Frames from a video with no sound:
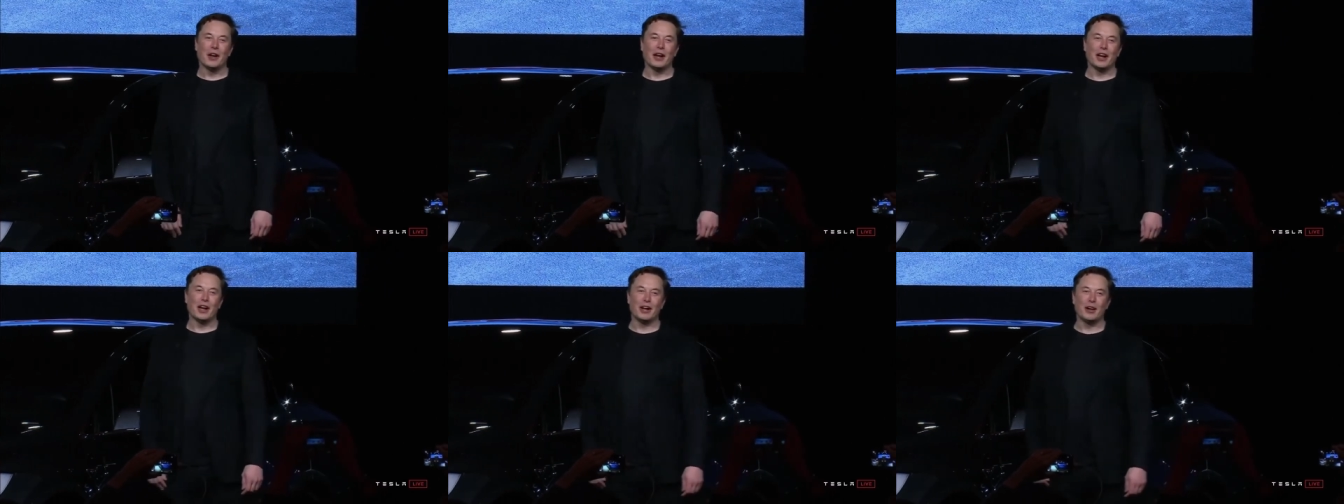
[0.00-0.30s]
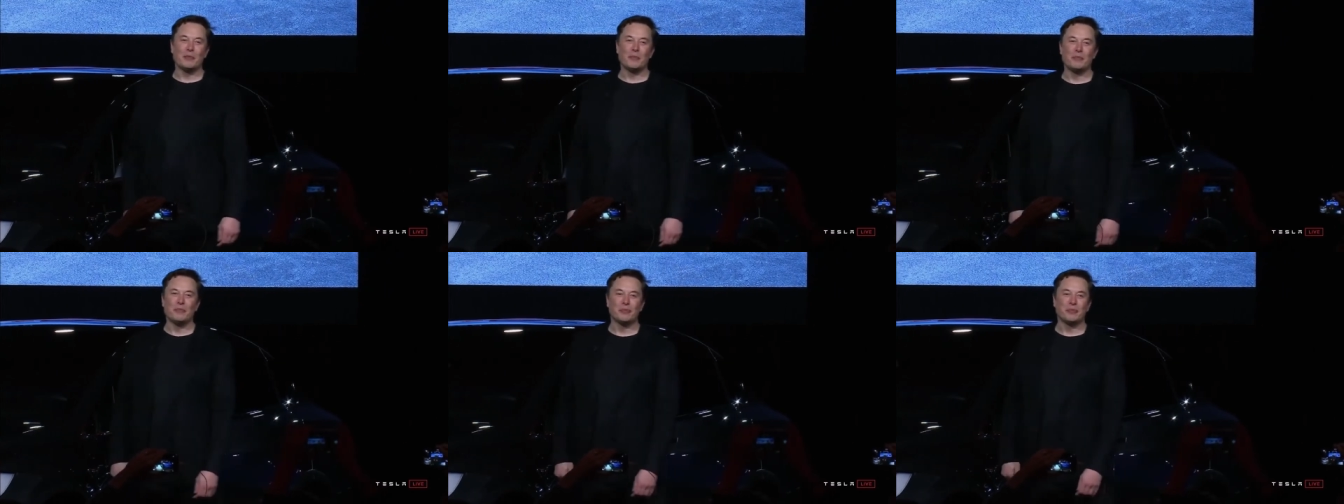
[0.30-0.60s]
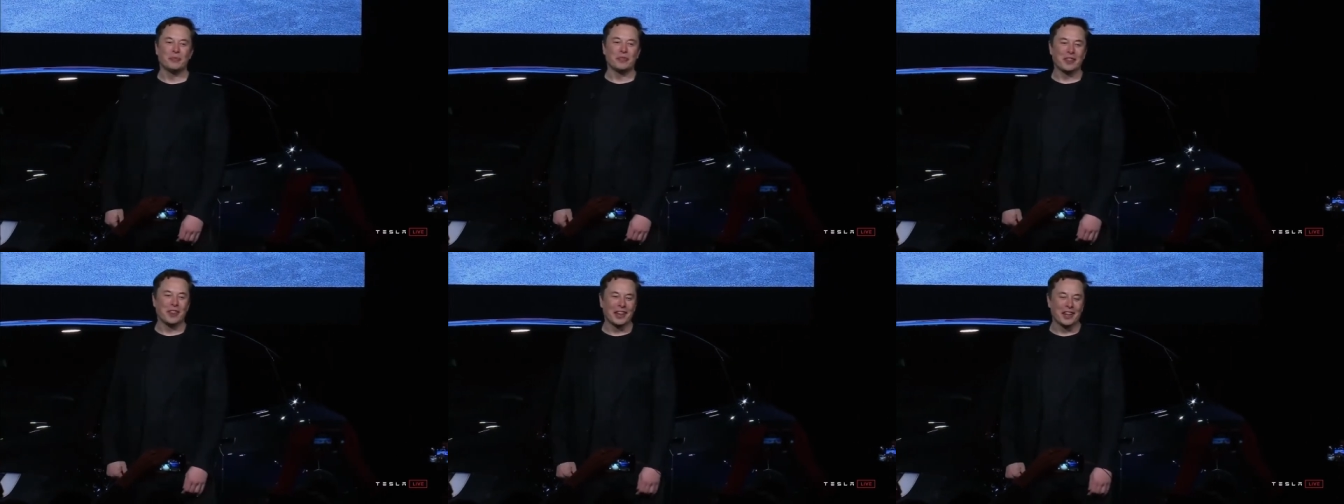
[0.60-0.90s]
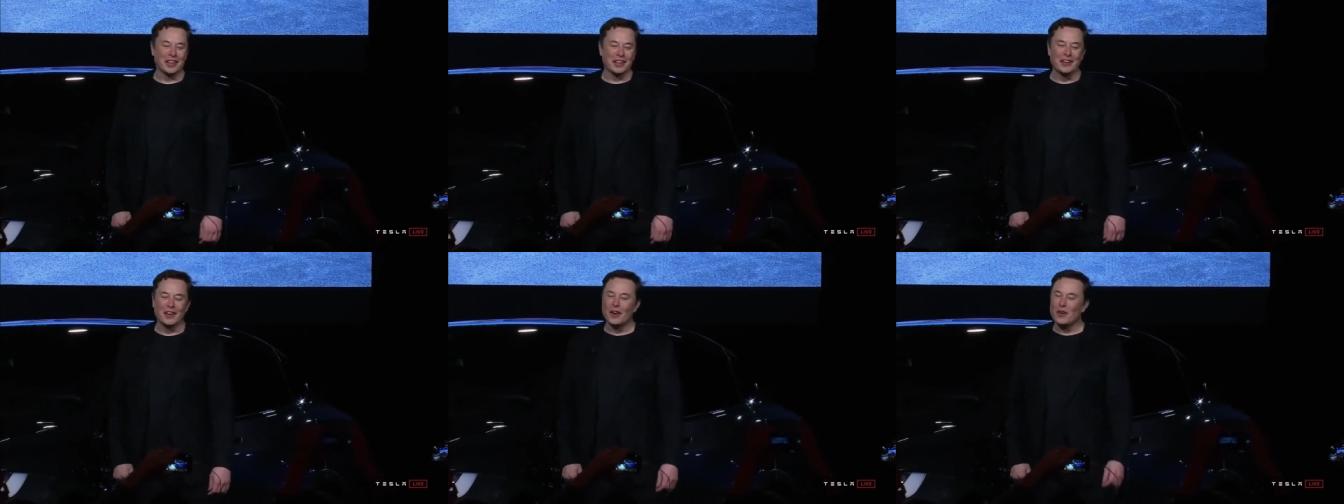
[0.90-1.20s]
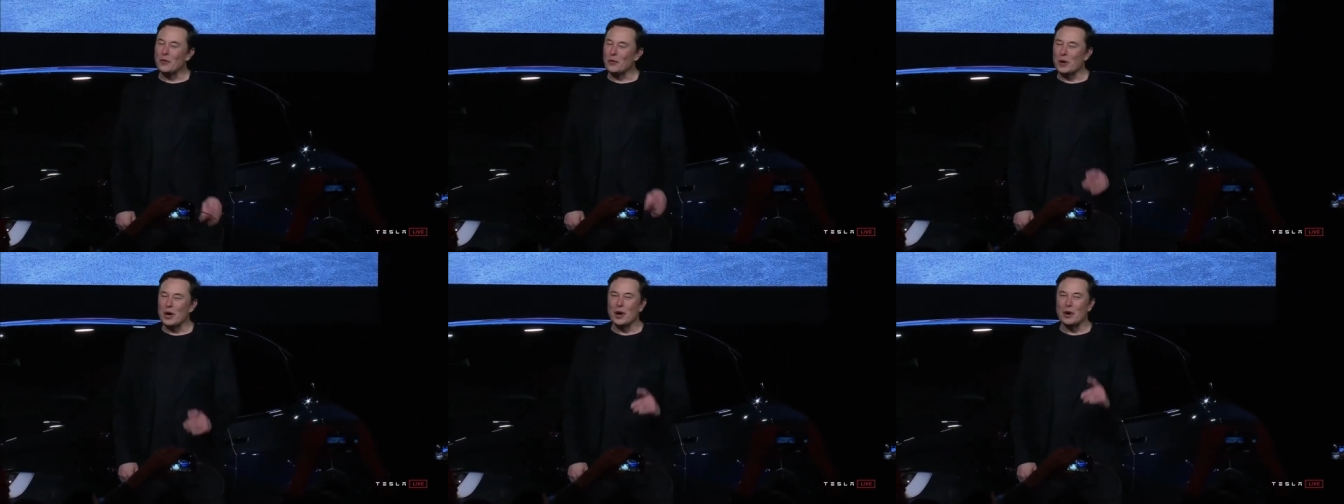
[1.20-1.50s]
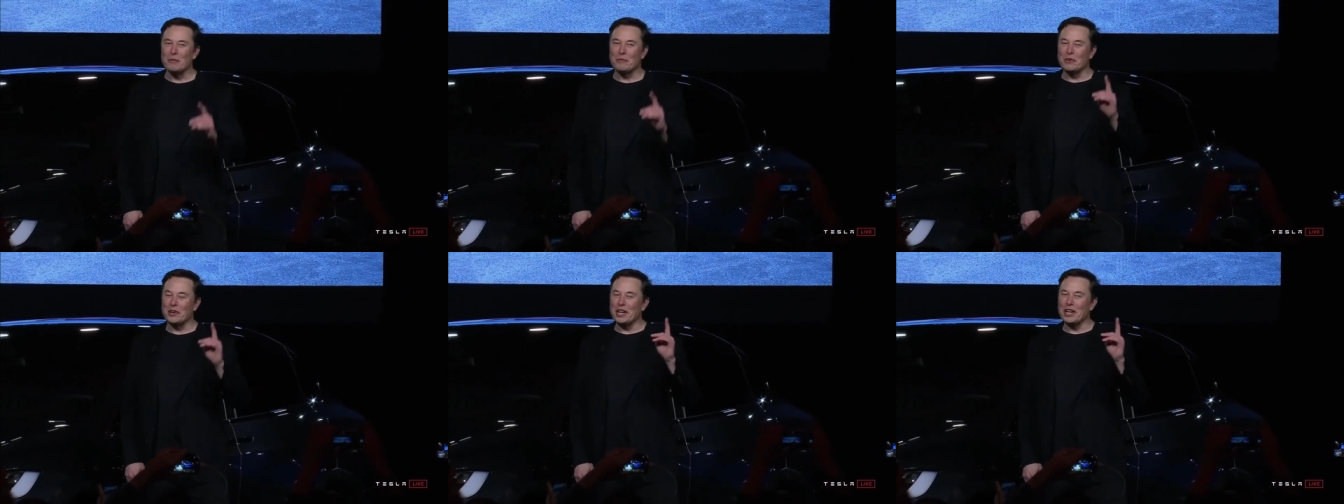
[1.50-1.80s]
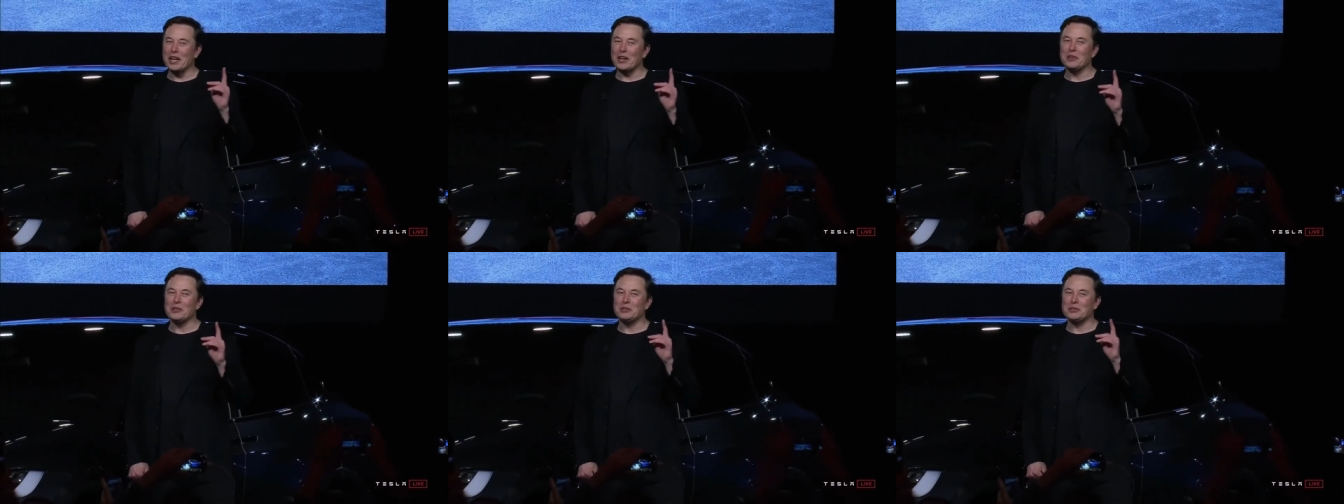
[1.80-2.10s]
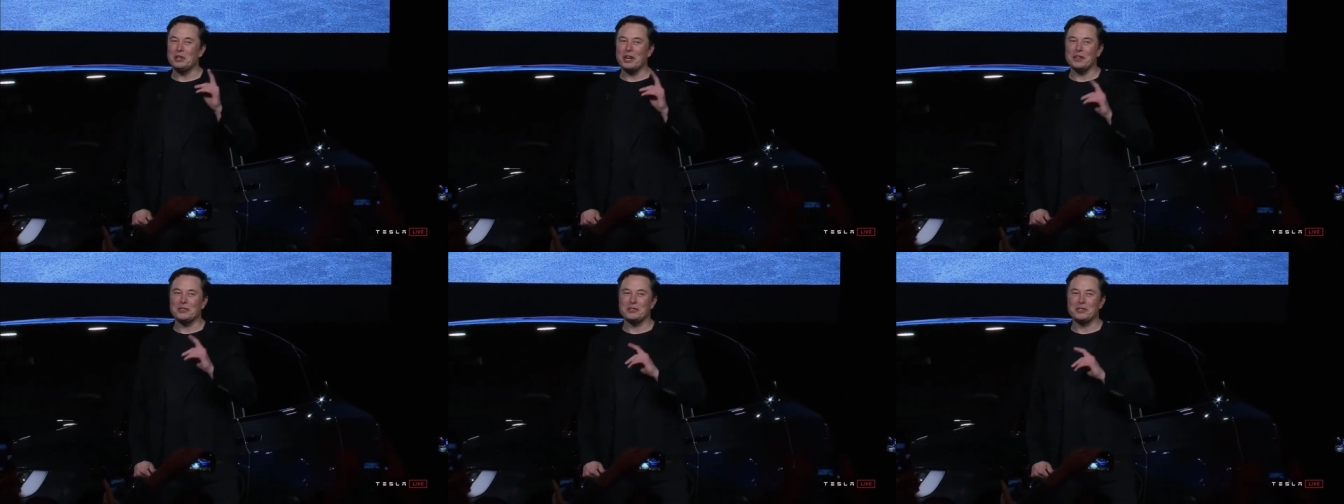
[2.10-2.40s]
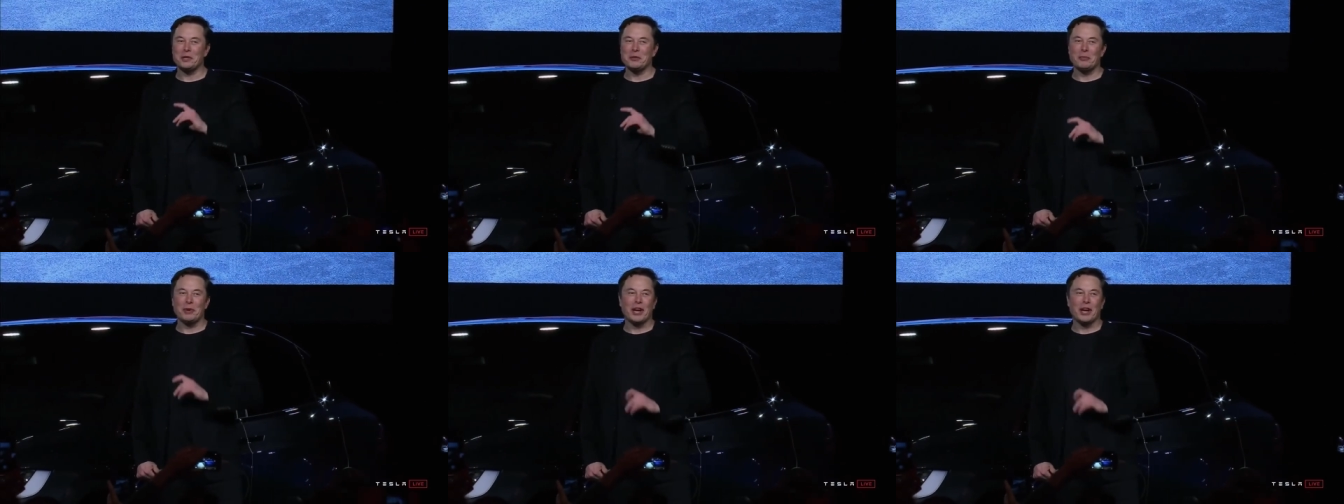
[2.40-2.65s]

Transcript: Um, we are bringing sexy